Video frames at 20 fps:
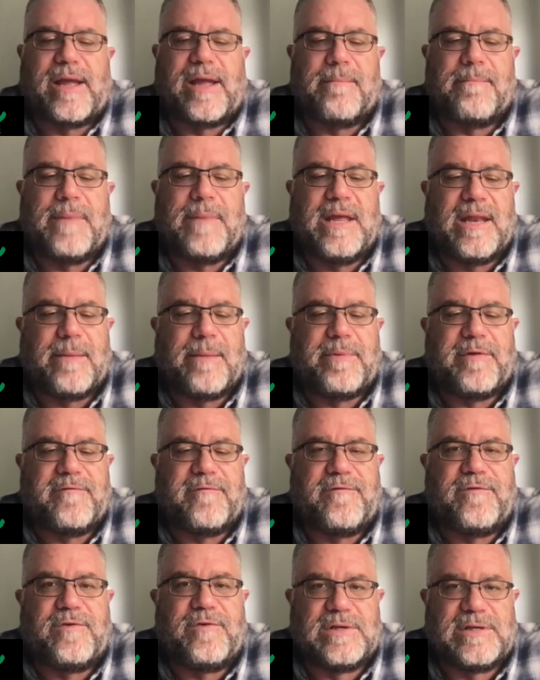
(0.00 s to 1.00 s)
a meetup in
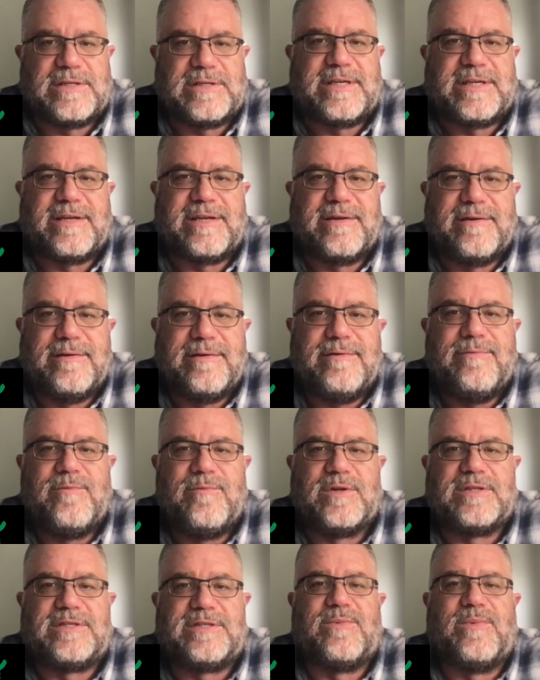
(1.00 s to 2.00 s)
Fullerton
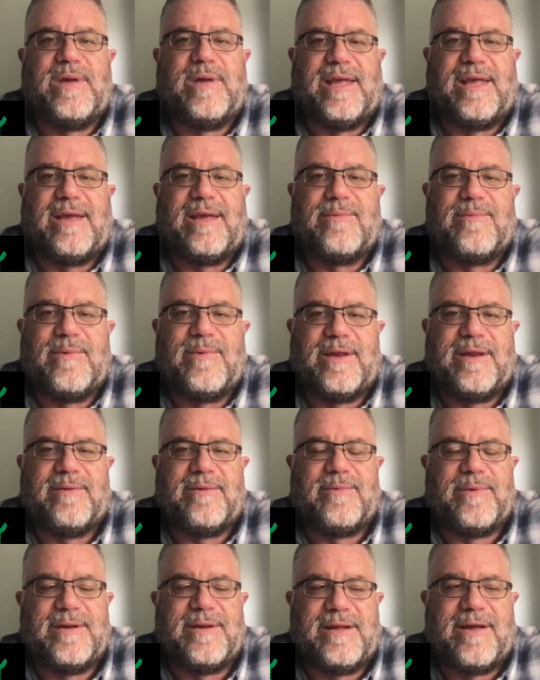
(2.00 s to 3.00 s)
once a week, and
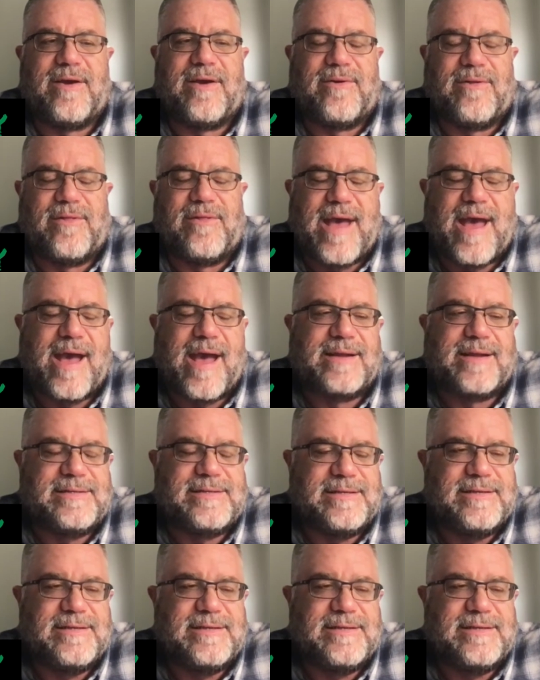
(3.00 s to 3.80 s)
we'd go to that.